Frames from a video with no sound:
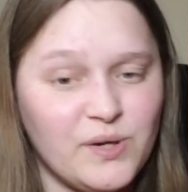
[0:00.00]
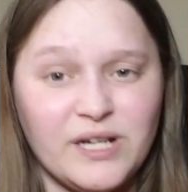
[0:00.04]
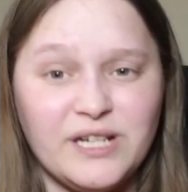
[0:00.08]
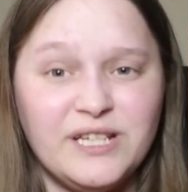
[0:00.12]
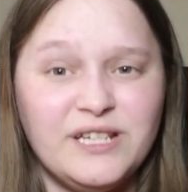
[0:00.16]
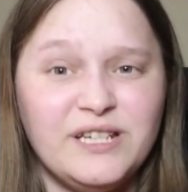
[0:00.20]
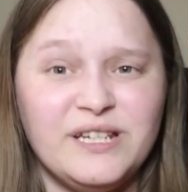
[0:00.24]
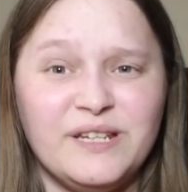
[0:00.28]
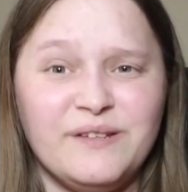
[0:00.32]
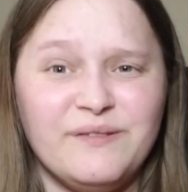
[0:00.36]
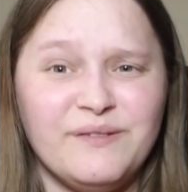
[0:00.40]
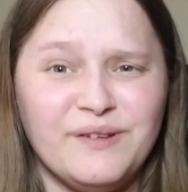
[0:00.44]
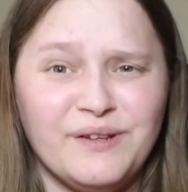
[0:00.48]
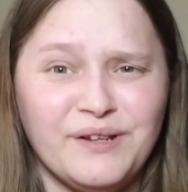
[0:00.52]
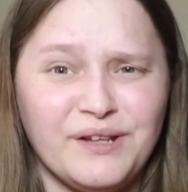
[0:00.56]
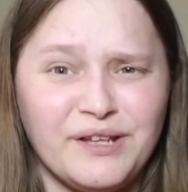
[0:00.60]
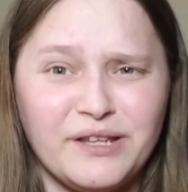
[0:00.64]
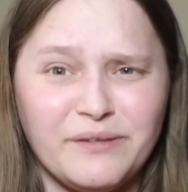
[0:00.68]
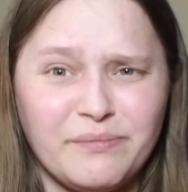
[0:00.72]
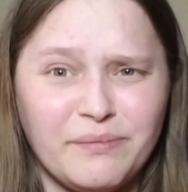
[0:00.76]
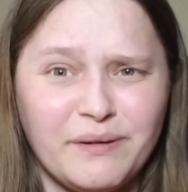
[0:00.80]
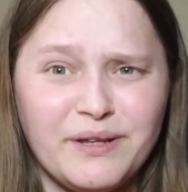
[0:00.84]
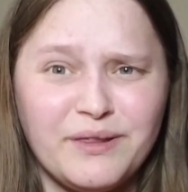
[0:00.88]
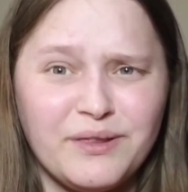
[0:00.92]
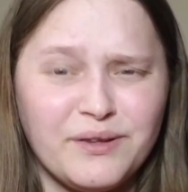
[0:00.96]
I didn't even
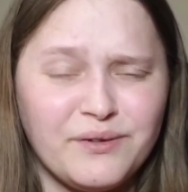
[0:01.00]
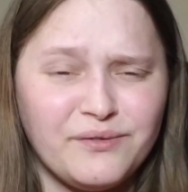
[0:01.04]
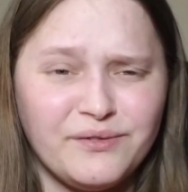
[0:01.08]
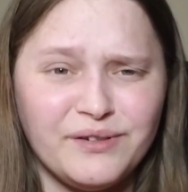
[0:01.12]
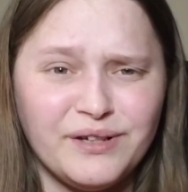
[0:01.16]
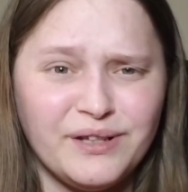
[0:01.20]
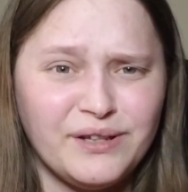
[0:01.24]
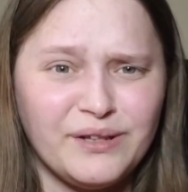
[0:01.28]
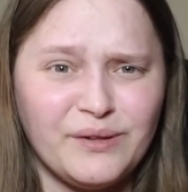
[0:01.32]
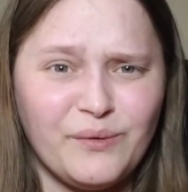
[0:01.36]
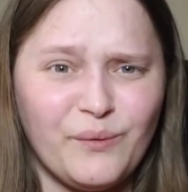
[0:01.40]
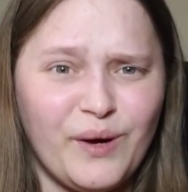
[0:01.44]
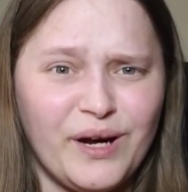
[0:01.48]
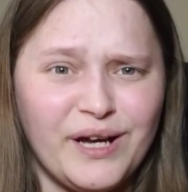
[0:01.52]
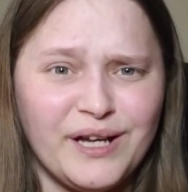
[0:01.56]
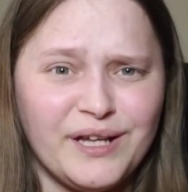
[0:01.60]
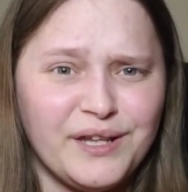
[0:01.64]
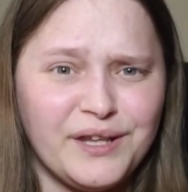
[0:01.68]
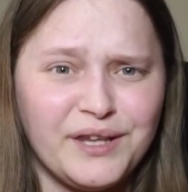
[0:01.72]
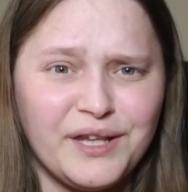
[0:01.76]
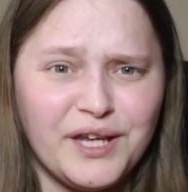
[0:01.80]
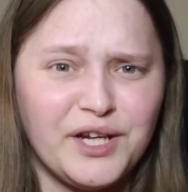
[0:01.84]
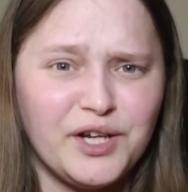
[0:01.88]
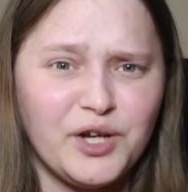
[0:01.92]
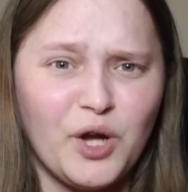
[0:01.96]
explain the reason why I
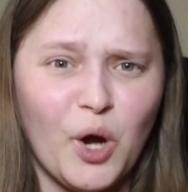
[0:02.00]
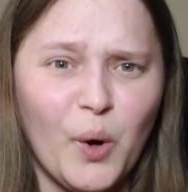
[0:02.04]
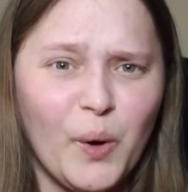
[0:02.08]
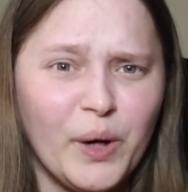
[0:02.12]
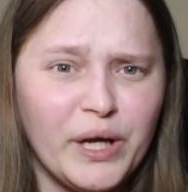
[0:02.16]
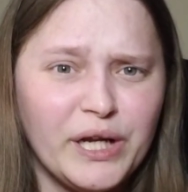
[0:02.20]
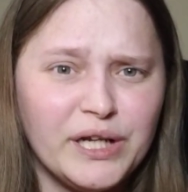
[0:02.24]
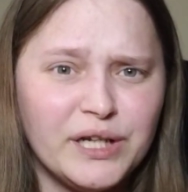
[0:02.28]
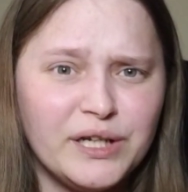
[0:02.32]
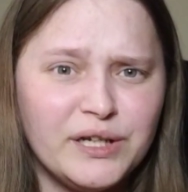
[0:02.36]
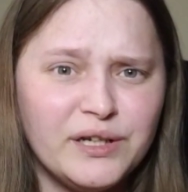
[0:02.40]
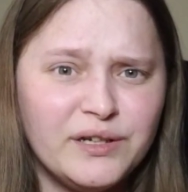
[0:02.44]
stayed going.